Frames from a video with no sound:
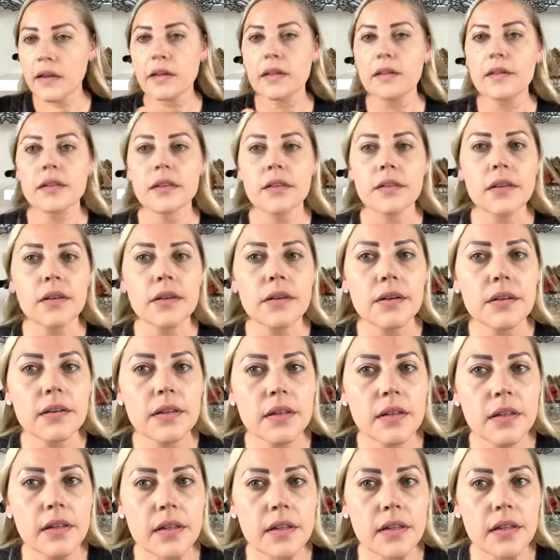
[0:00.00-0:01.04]
So the only
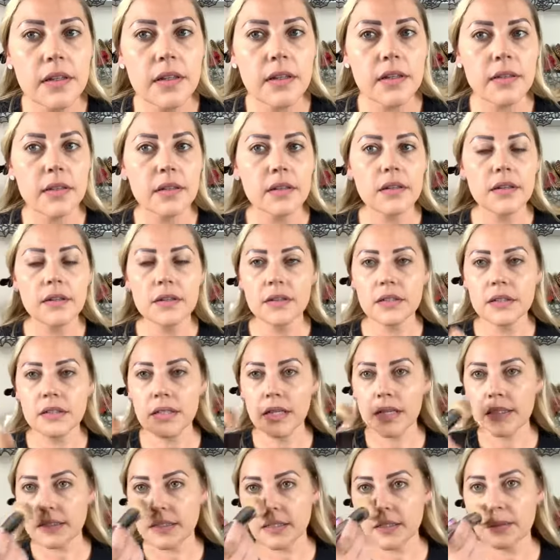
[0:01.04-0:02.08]
thing that I did notice
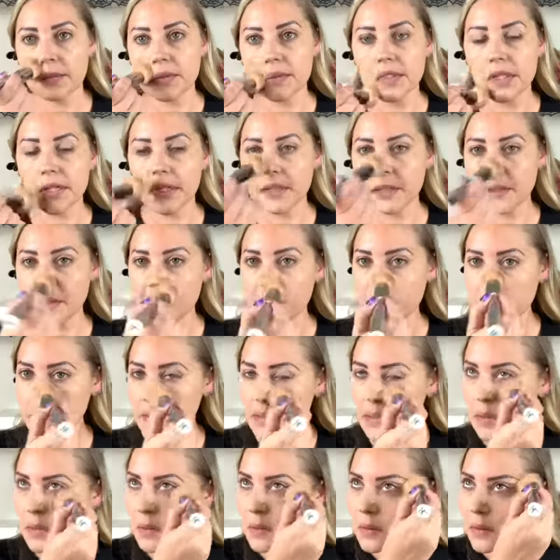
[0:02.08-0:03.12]
last time was that it does
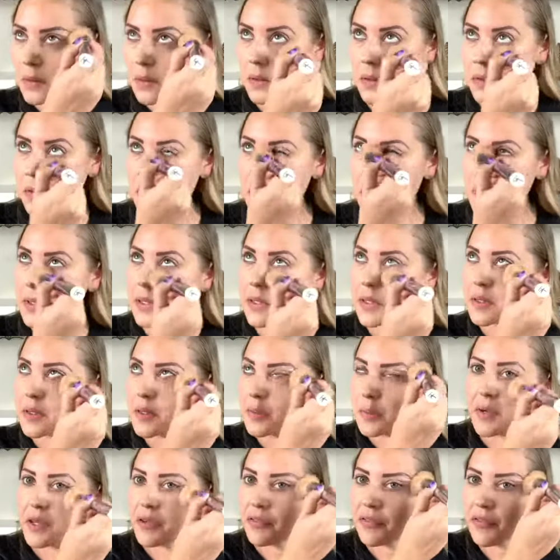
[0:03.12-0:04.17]
settle a little bit into
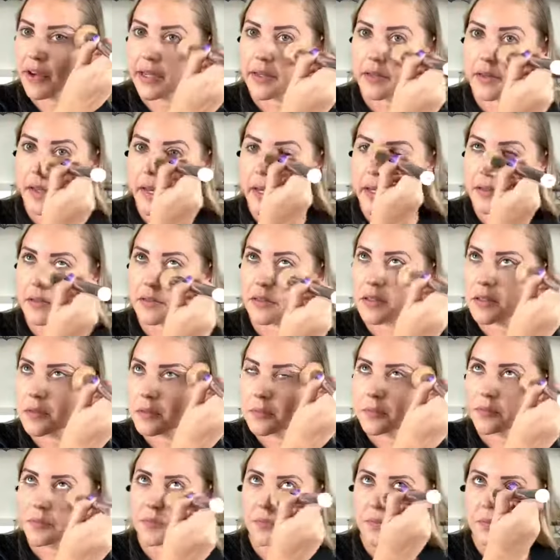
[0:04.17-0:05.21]
my fine lines.
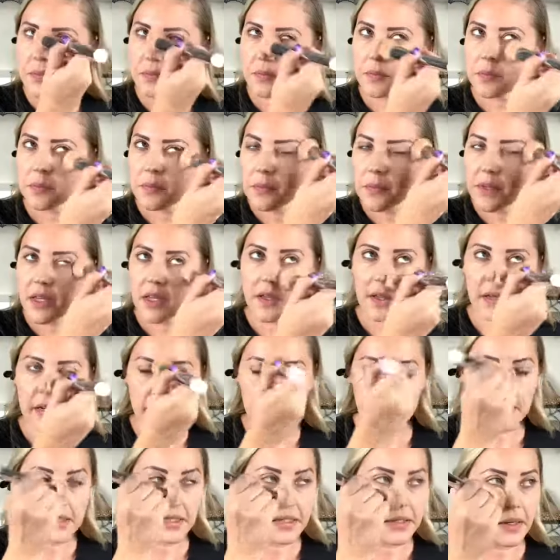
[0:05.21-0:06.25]
Like I
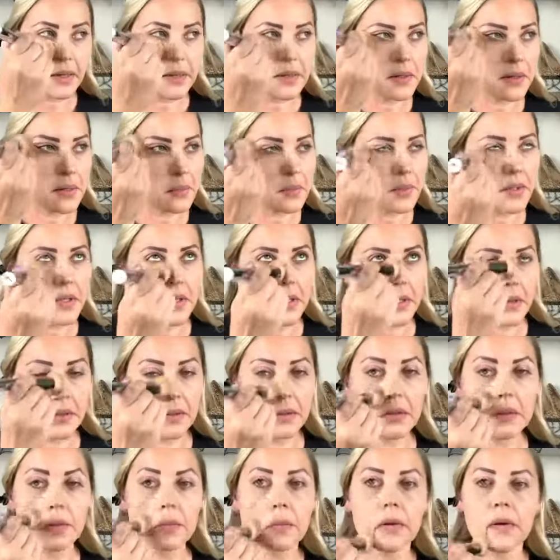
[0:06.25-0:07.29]
said, now that I'm getting a
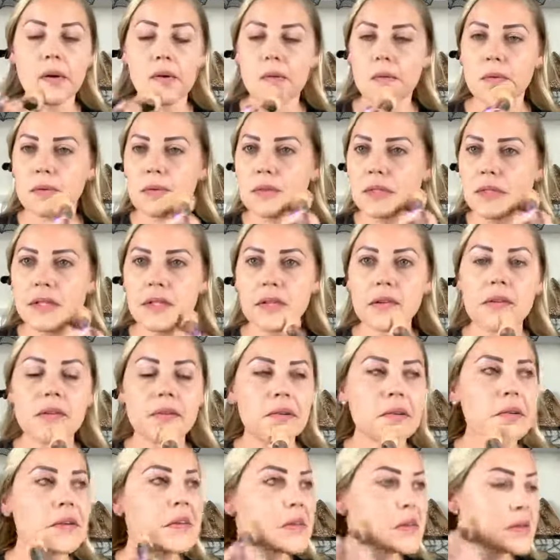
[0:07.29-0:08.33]
little bit older,
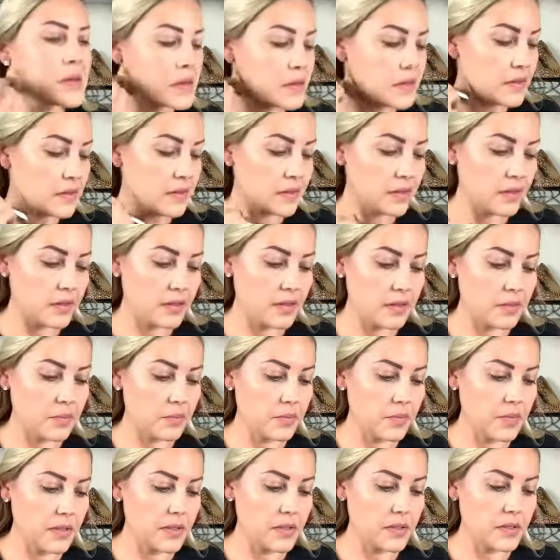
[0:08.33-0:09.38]

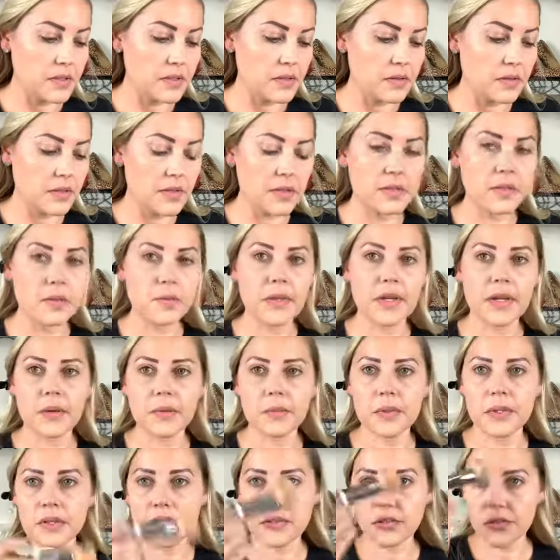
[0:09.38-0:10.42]
it's become
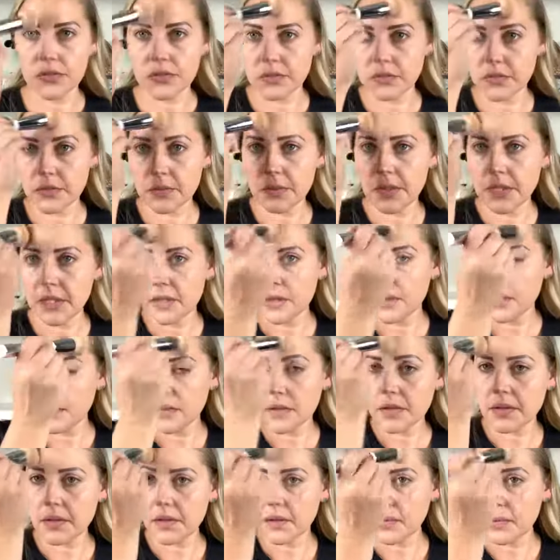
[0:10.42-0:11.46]
an issue for me.
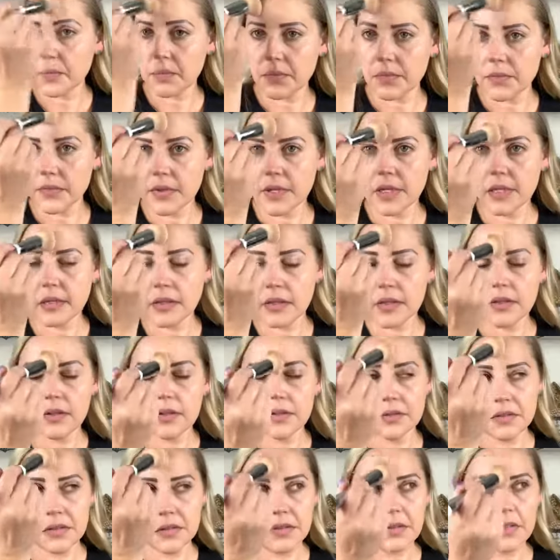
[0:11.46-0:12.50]
And you know,
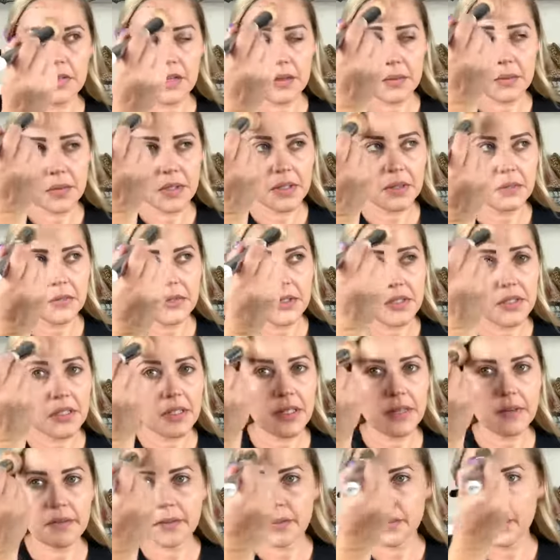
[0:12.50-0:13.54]
I'm just like
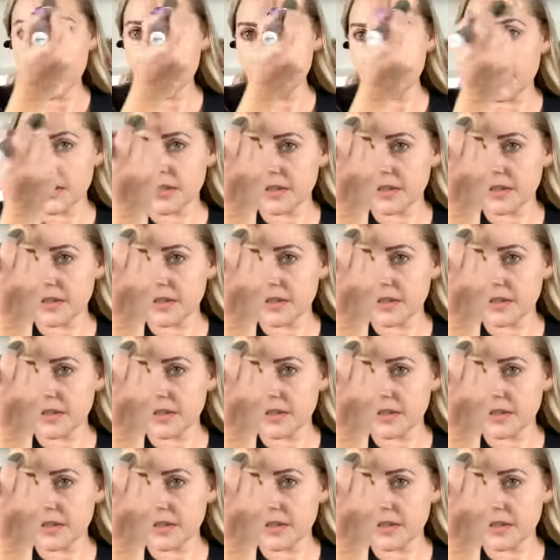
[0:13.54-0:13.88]
everybody else.